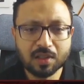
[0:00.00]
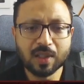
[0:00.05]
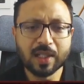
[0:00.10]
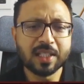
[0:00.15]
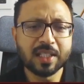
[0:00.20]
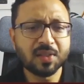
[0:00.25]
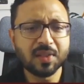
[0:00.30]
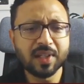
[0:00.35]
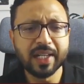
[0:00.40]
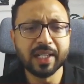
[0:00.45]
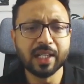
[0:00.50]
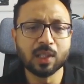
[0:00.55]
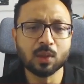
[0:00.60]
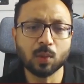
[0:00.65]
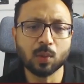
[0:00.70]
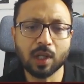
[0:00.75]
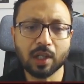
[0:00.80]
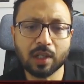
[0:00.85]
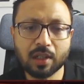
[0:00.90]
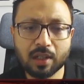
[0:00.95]
So let's try
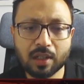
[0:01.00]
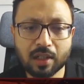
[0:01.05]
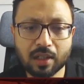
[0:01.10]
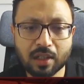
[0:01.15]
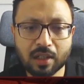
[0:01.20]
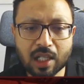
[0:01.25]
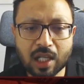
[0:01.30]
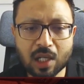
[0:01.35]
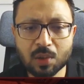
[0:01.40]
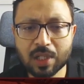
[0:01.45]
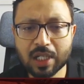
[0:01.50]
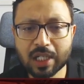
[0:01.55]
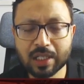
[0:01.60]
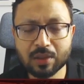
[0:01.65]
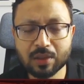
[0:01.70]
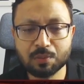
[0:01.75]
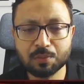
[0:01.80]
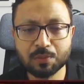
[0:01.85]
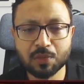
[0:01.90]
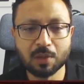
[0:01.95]
another one. Now
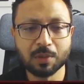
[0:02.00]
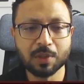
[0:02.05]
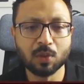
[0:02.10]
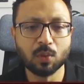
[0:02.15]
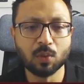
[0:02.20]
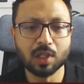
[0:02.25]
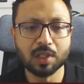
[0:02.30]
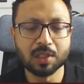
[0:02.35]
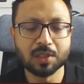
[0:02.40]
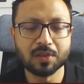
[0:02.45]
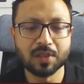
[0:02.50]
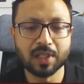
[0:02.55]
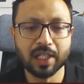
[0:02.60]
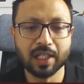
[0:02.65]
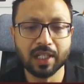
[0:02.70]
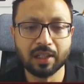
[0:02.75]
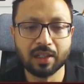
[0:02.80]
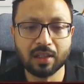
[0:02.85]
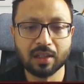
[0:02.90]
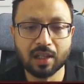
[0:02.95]
I'd probably want to
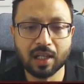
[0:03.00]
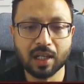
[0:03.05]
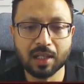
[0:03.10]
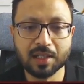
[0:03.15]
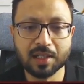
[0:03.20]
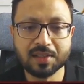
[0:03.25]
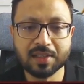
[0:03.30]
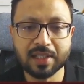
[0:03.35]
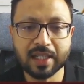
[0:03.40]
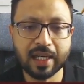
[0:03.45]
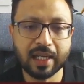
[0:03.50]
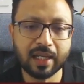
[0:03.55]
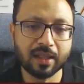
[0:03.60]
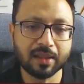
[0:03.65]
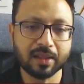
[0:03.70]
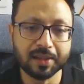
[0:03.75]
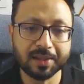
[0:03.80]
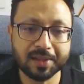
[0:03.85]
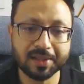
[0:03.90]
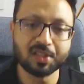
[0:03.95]
try and
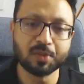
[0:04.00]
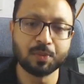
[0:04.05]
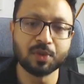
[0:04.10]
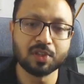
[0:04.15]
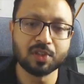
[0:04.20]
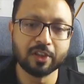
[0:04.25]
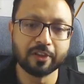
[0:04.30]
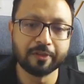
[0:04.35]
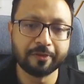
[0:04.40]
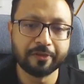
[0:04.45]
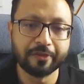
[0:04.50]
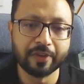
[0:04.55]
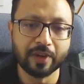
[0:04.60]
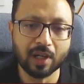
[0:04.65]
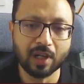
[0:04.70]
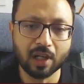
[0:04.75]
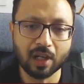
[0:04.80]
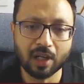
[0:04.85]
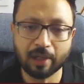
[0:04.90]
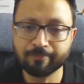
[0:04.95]
understand the distribution
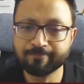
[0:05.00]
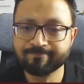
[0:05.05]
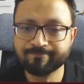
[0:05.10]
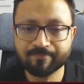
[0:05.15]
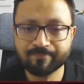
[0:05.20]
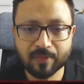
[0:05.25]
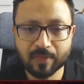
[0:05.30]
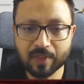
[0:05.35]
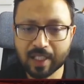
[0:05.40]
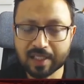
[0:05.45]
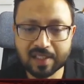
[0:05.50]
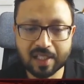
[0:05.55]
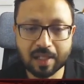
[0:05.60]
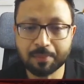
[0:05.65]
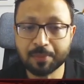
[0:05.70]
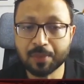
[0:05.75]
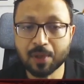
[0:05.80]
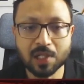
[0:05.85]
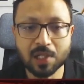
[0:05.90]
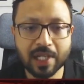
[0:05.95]
of, let's
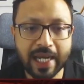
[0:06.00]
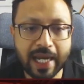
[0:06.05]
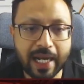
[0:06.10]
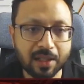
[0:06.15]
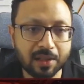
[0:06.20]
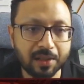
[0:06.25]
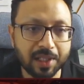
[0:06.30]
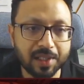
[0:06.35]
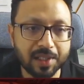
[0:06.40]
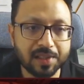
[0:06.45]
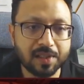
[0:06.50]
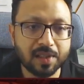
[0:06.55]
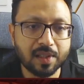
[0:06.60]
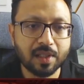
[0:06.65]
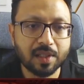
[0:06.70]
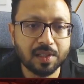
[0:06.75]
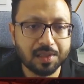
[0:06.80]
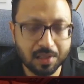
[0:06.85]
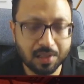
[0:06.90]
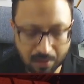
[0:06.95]
say, project
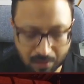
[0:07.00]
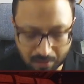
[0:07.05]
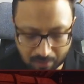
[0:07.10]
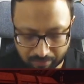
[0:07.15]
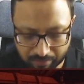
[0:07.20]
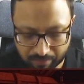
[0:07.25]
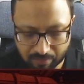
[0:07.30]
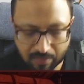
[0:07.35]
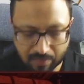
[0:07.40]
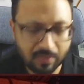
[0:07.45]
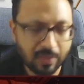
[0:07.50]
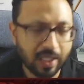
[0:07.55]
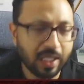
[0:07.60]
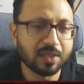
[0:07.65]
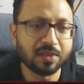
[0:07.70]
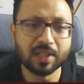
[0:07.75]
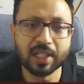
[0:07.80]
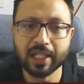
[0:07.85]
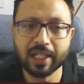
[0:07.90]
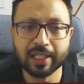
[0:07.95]
categories. So
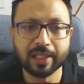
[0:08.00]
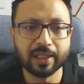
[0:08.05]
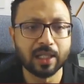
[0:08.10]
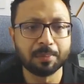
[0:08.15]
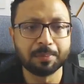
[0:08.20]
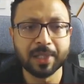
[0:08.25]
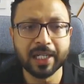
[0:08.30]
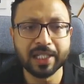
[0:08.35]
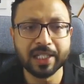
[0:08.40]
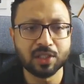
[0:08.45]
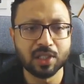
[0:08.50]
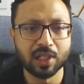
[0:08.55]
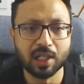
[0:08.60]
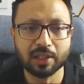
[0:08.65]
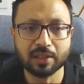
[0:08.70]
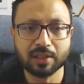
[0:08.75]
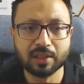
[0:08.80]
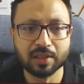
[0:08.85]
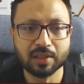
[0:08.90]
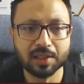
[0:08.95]
I'll try a pie
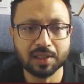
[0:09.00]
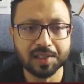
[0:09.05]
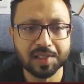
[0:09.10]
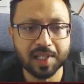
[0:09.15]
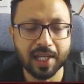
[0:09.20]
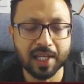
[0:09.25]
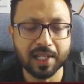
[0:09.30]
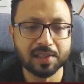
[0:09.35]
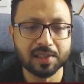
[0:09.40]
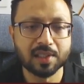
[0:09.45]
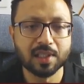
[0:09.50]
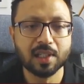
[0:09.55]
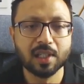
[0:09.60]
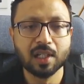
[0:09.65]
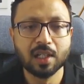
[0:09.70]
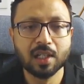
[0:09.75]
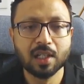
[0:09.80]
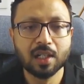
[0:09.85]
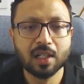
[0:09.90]
chart in this case,